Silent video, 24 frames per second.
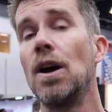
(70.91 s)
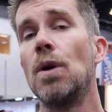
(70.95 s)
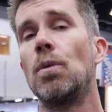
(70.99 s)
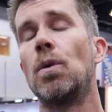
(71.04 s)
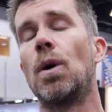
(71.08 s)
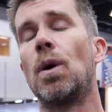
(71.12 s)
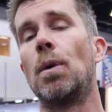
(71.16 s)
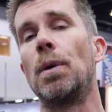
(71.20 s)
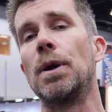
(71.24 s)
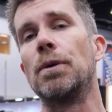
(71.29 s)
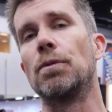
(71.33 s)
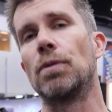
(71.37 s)

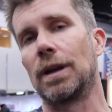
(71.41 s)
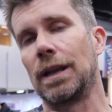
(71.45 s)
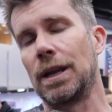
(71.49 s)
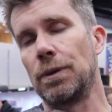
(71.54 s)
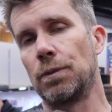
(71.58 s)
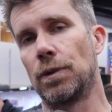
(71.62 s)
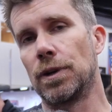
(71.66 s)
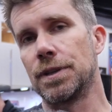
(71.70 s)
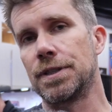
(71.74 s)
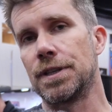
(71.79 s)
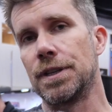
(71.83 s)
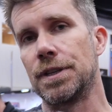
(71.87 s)
What we really
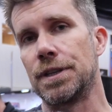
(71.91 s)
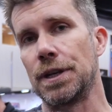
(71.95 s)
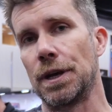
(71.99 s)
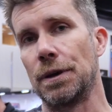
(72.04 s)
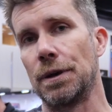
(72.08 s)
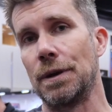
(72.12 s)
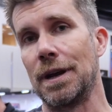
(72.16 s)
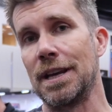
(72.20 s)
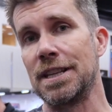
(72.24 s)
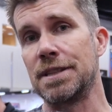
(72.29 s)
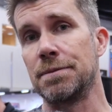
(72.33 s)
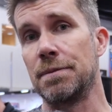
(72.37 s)
want to do
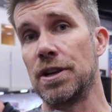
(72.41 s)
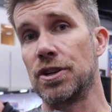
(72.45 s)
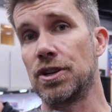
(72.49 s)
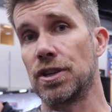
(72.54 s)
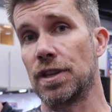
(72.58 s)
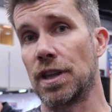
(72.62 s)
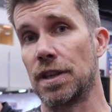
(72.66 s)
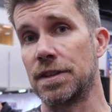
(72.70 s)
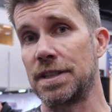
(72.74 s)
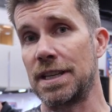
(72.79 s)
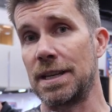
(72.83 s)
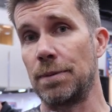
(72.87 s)
is measure
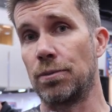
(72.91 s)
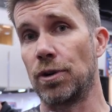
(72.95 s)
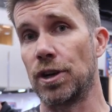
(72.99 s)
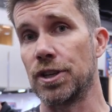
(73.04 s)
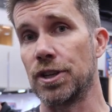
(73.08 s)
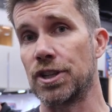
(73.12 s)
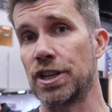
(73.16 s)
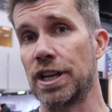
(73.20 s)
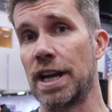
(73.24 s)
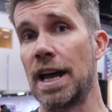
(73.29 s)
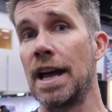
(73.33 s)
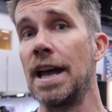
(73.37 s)
the
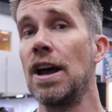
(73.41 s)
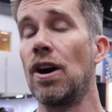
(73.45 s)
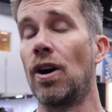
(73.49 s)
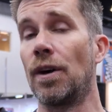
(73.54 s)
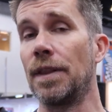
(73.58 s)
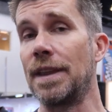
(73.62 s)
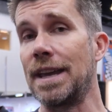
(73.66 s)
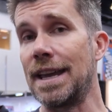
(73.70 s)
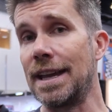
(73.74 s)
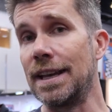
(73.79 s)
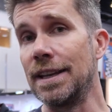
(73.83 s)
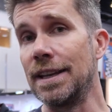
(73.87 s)
temperature on the